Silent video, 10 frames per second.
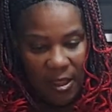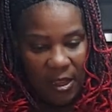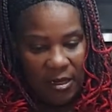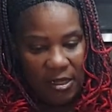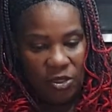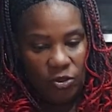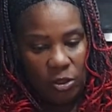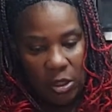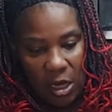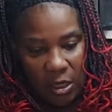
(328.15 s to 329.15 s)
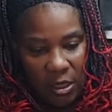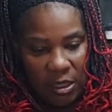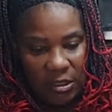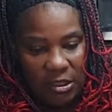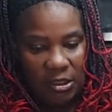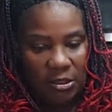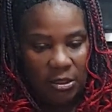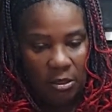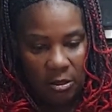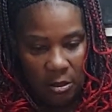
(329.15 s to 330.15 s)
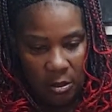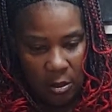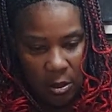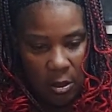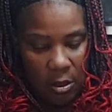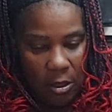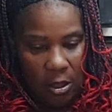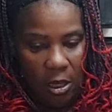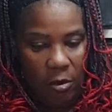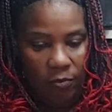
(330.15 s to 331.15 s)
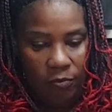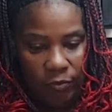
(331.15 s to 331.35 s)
And then you just kind of cut these up.